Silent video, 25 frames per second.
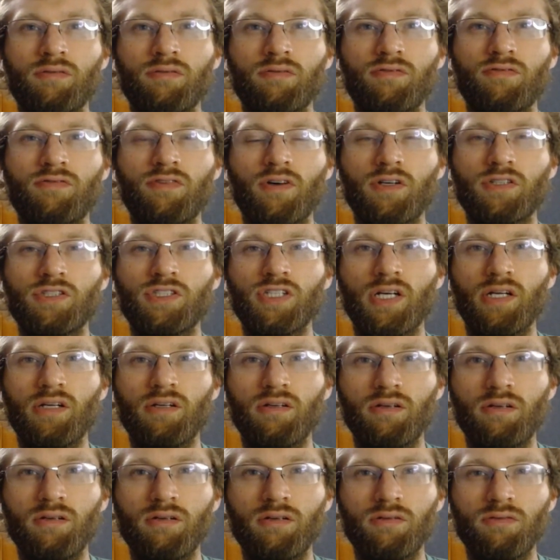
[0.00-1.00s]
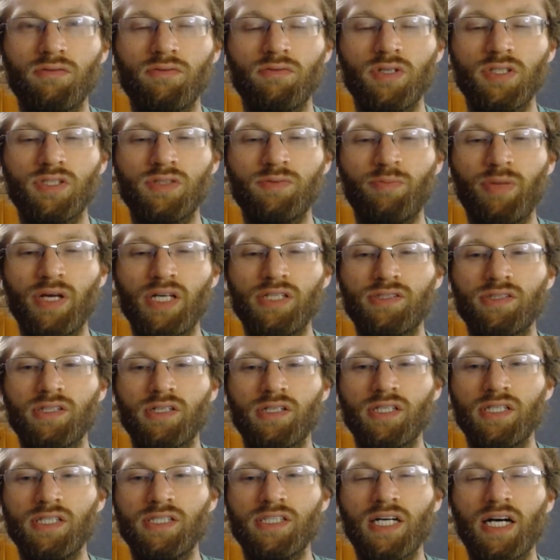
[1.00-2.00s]
function, which
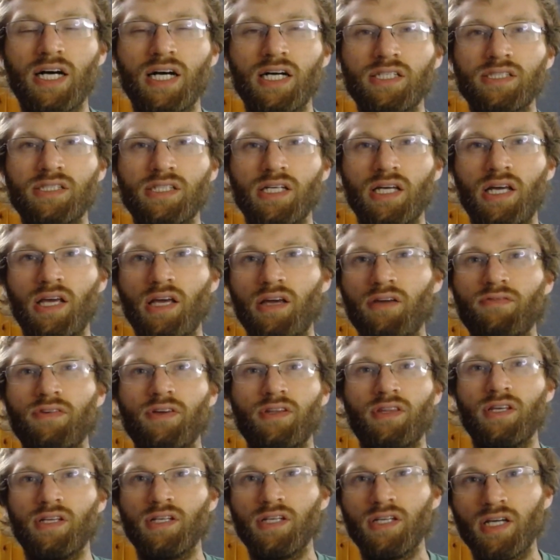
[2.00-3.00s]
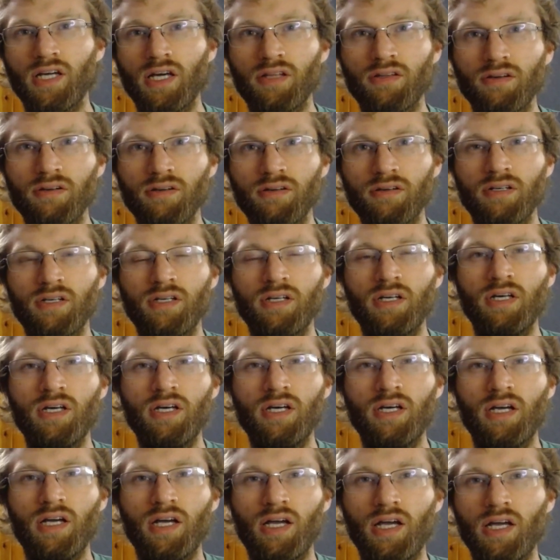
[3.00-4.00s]
basically ties everything together.
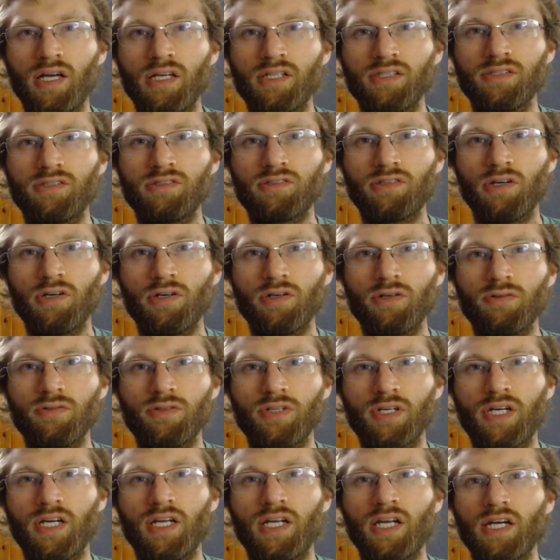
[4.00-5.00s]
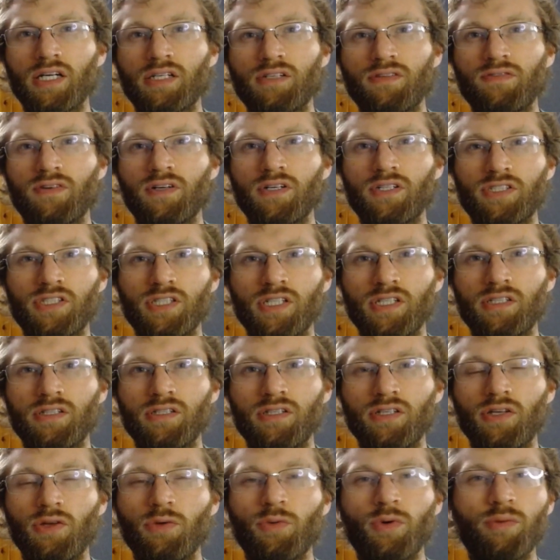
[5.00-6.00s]
And so the connect
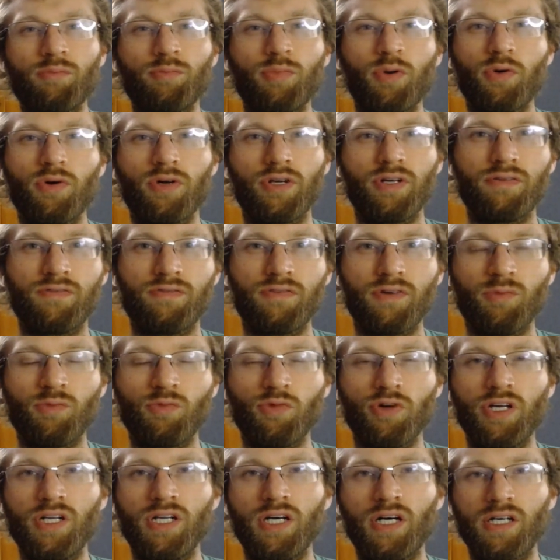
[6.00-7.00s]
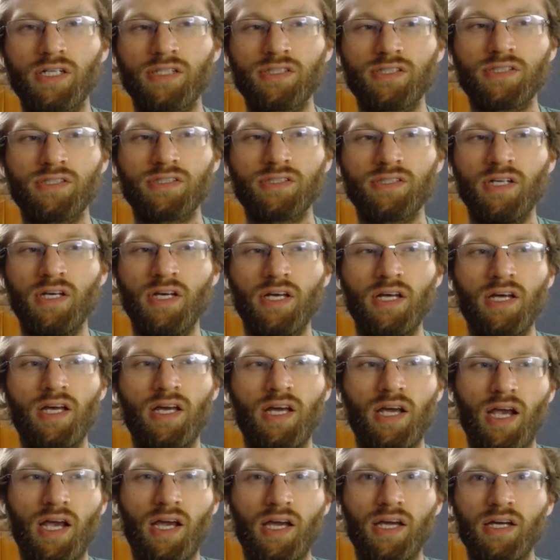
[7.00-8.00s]
function, you import it from Redux,
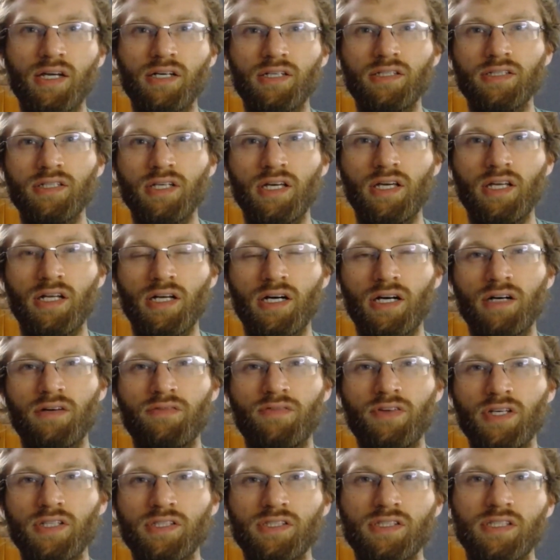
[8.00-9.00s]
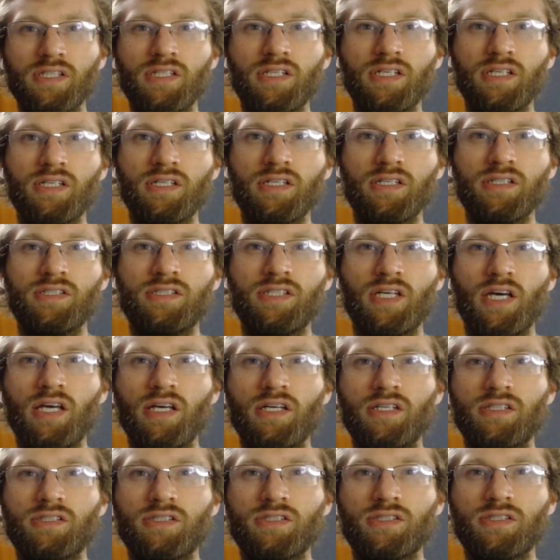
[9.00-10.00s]
and it obviously
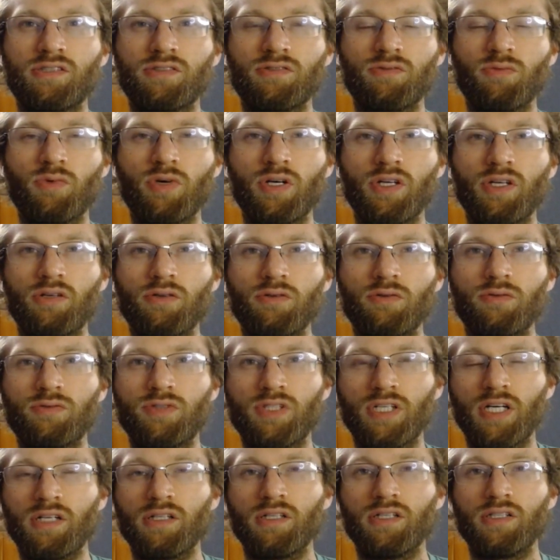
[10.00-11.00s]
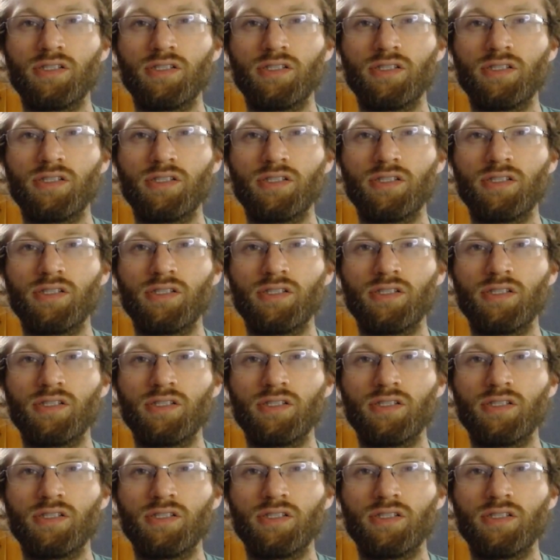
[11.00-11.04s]
takes what you tell